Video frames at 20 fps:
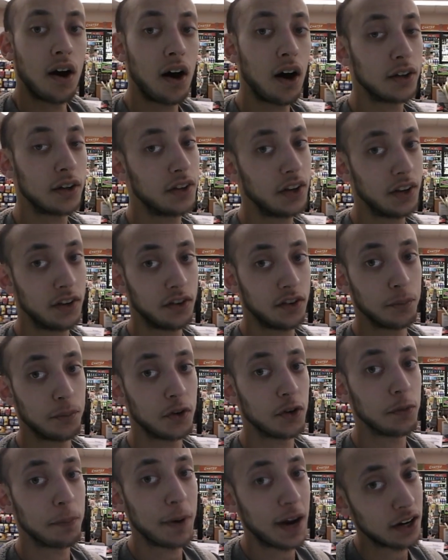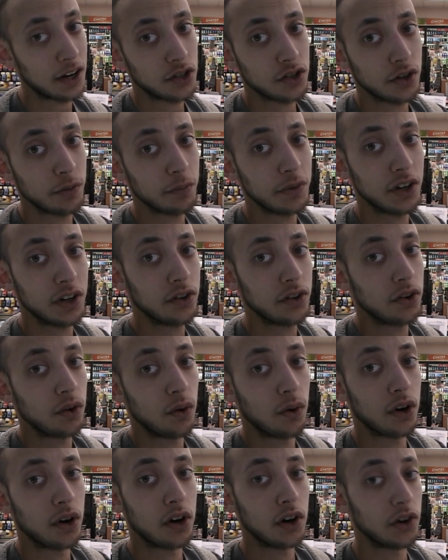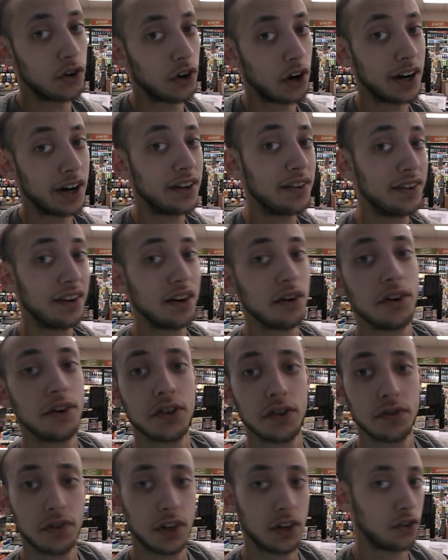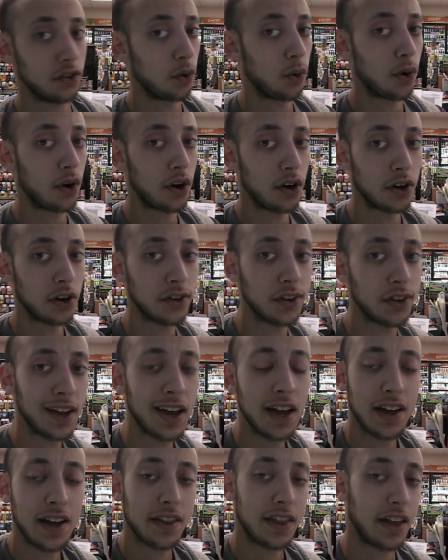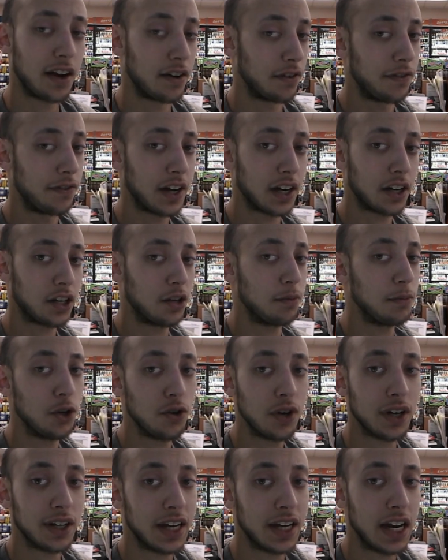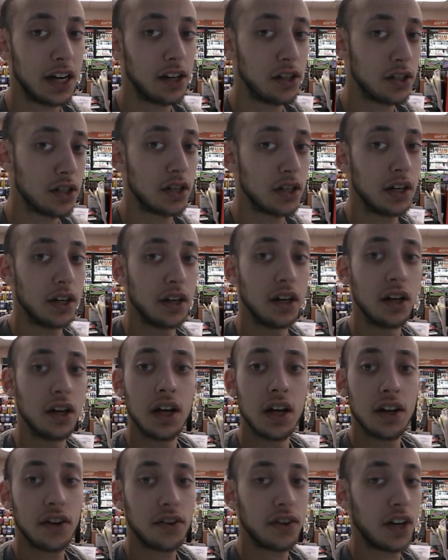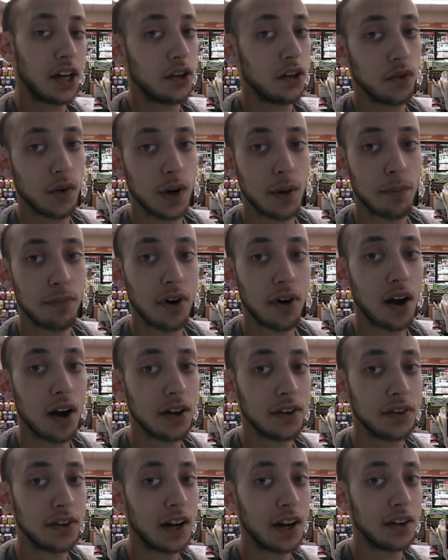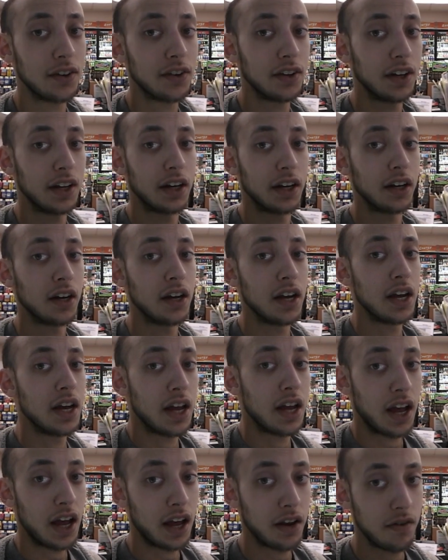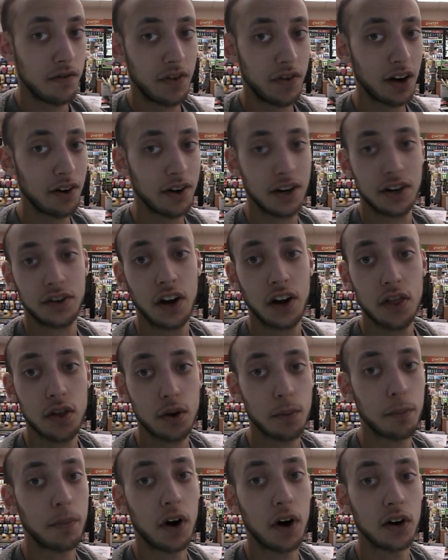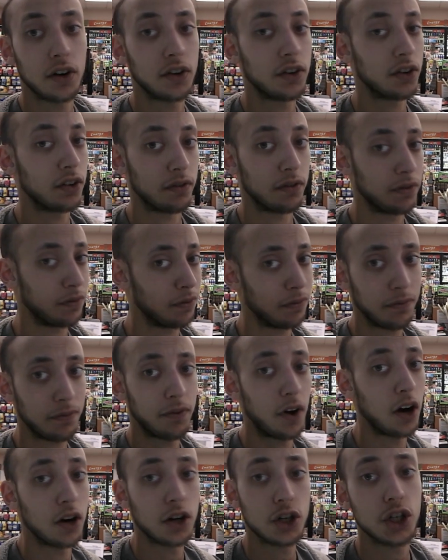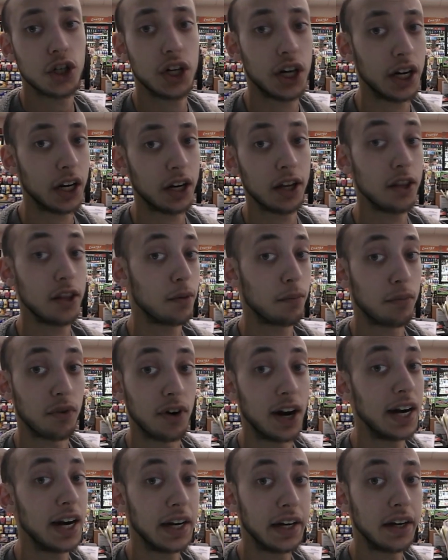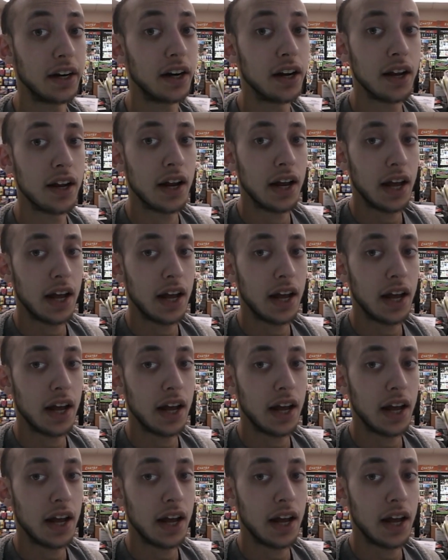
Autism spectrum disorders are a series of disorders that affect communication, sensory processing, and various other parts of functioning in the brain.